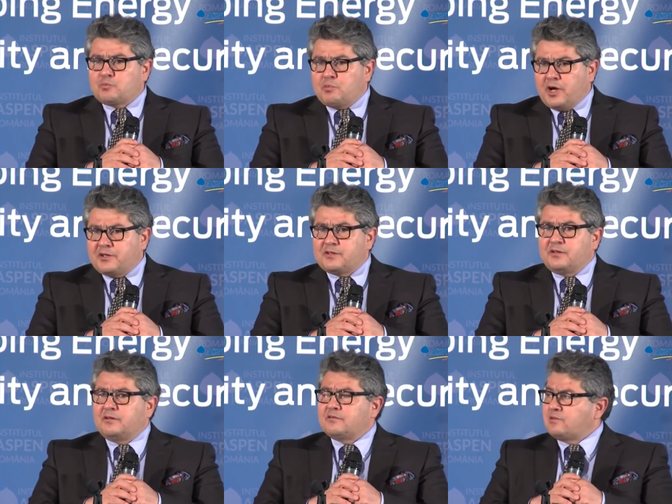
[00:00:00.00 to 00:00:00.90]

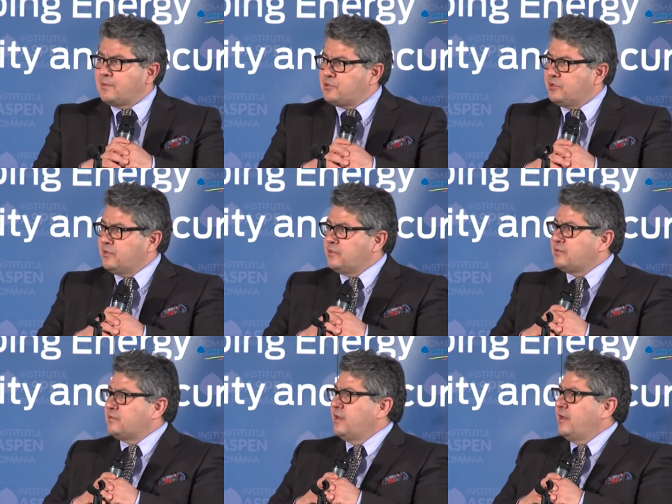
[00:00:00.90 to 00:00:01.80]
pricing,
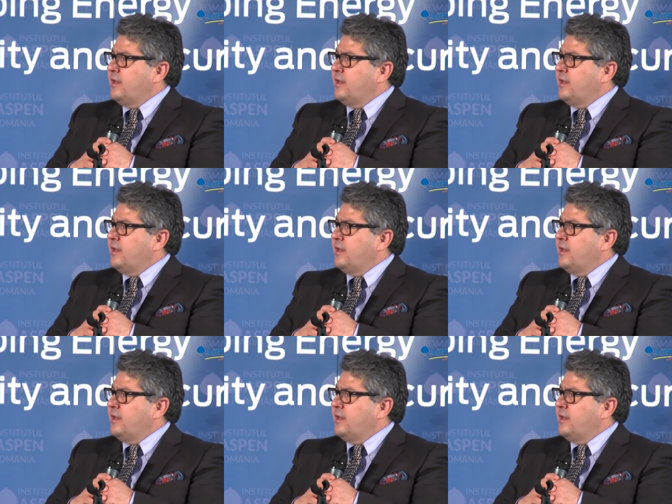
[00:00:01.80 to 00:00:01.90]
subsidies,